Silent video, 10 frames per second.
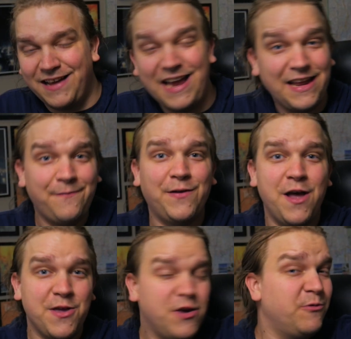And if
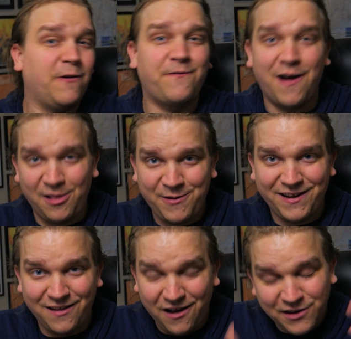you were following
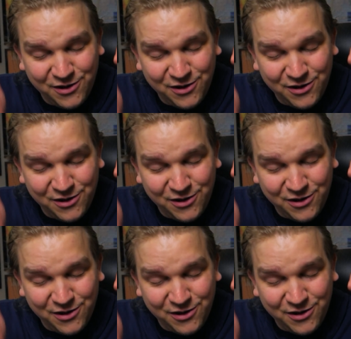along,